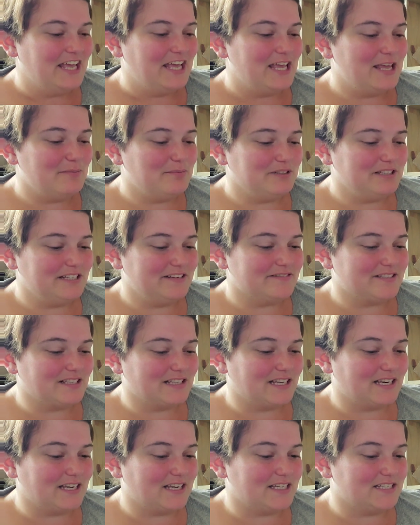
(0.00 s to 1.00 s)
He believes
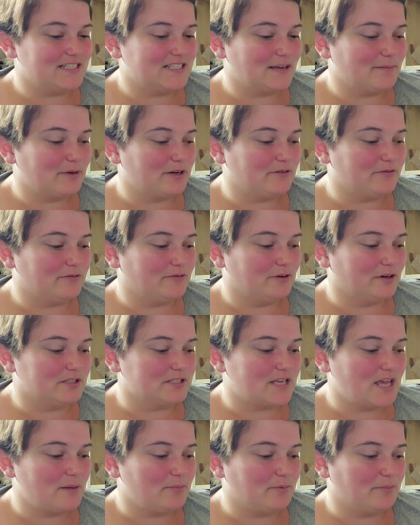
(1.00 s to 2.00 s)
Alina can summon a
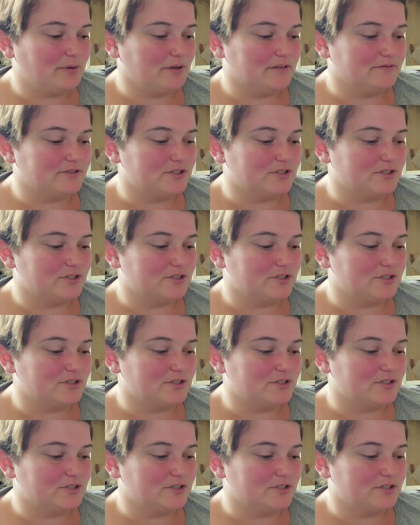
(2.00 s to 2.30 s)
force capable